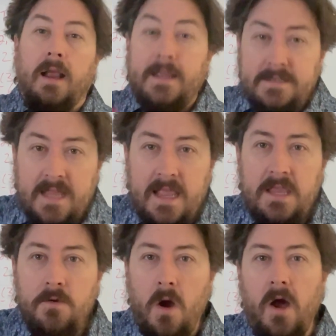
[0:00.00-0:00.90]

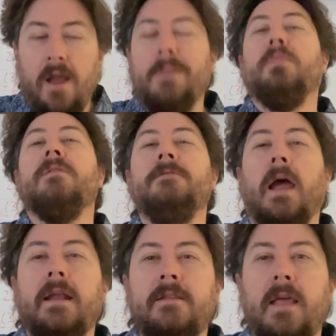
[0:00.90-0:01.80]
continue on
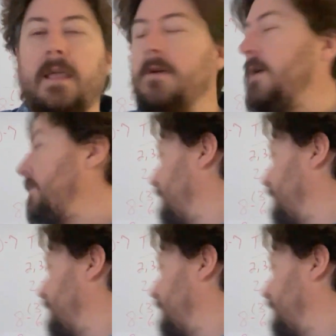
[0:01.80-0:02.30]
provided that you're in